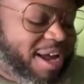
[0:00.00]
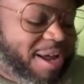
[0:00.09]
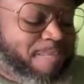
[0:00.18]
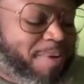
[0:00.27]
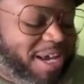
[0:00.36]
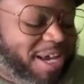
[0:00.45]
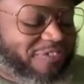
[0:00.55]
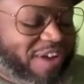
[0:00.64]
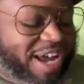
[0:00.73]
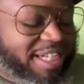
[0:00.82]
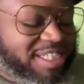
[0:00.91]
and big
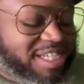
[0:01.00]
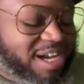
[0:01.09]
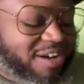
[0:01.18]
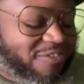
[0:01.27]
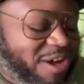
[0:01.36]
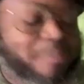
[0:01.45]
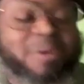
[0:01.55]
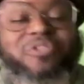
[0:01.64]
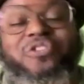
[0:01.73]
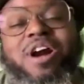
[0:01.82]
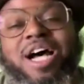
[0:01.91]
fans of,
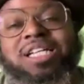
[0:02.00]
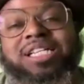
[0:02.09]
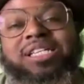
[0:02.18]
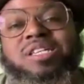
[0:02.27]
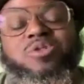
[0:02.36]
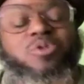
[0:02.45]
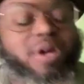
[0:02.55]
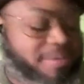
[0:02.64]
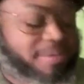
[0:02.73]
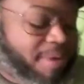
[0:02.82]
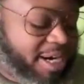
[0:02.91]
but for us to
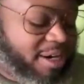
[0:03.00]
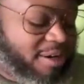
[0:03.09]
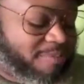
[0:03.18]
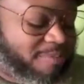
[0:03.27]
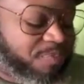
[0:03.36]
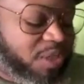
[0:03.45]
admire.